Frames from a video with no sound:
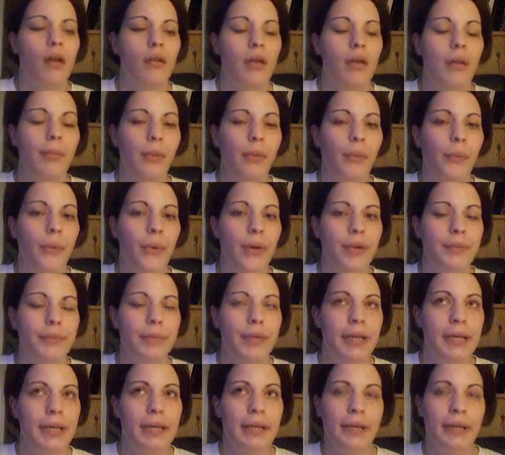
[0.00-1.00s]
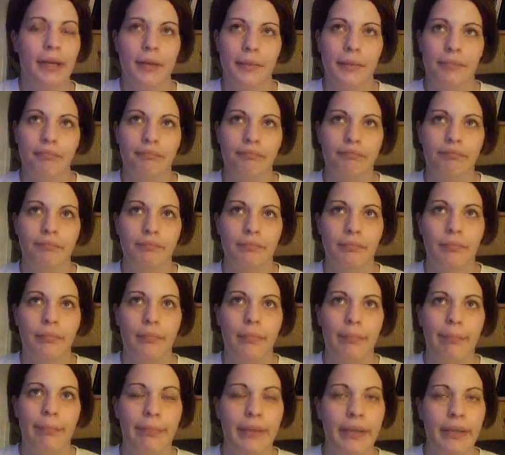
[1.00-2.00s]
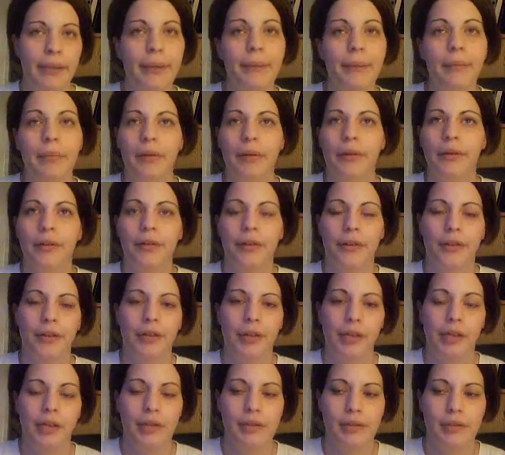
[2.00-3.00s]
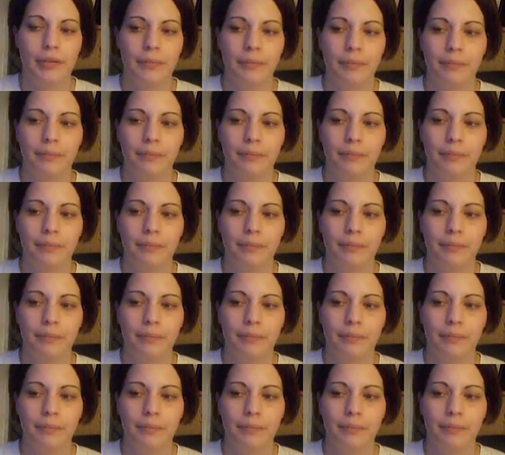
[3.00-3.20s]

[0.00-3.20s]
Number one being peanut butter cookies.